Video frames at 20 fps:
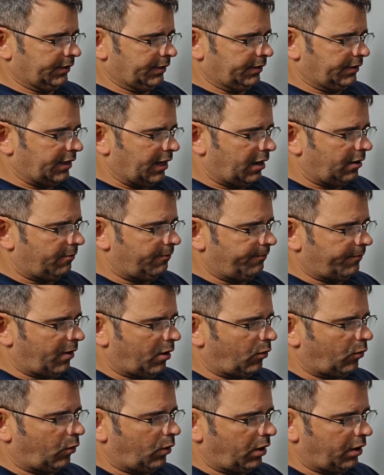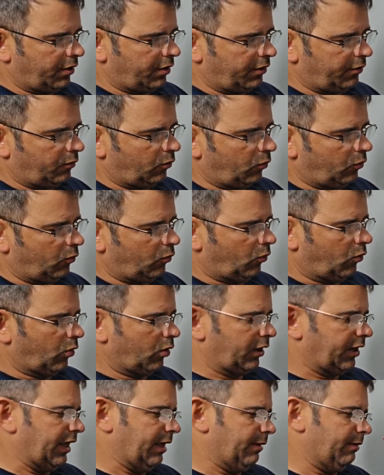Now, on one of the
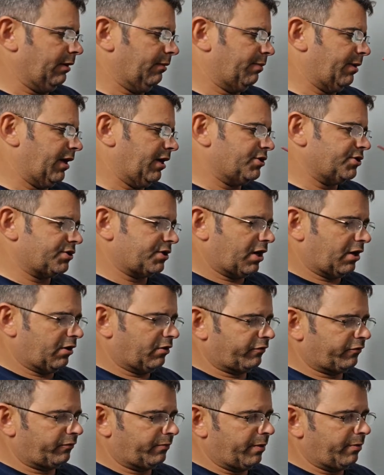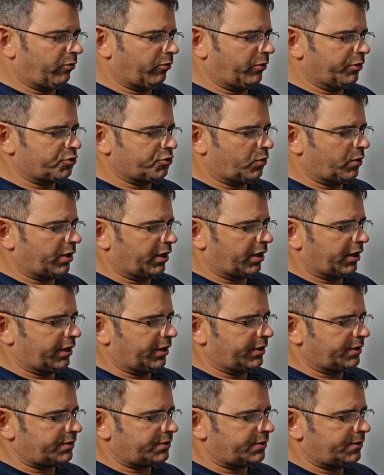wargaming pages, and I don't remember which one it
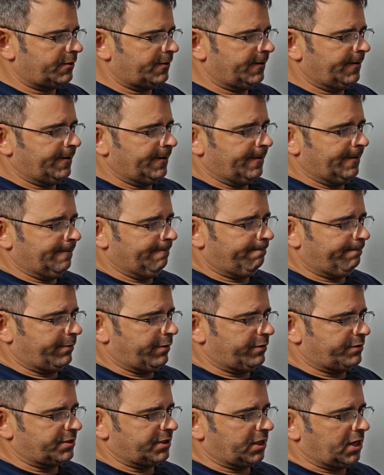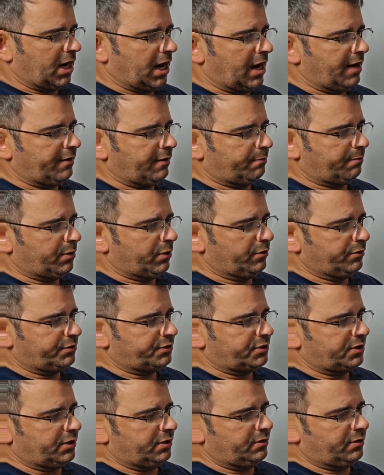is, there's a guy that
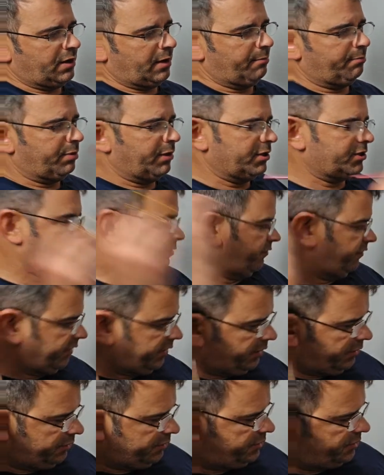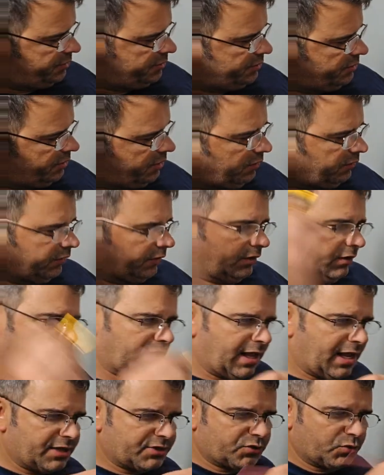posted a bunch of figures over the
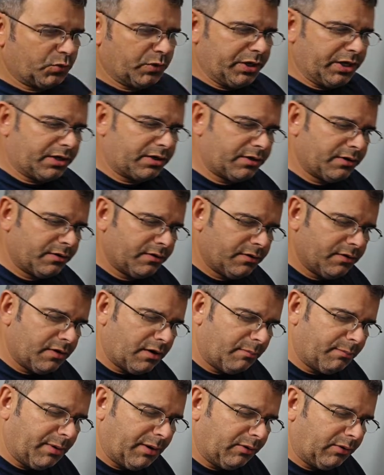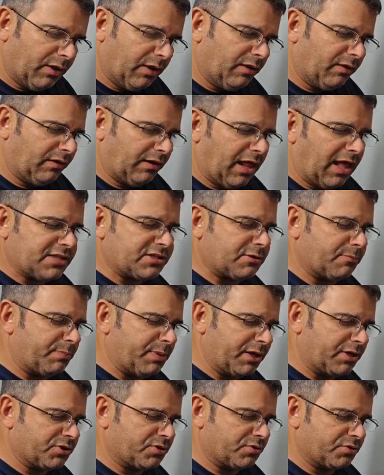last week, but lots of
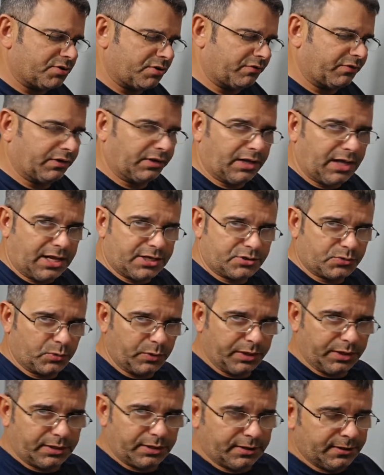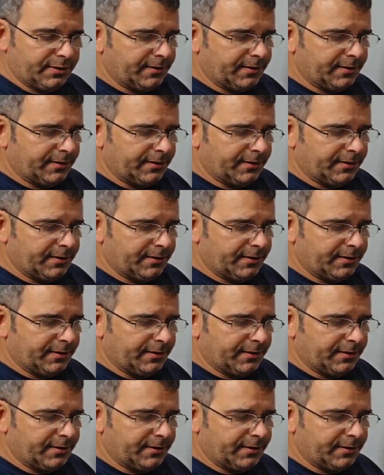pictures over the last week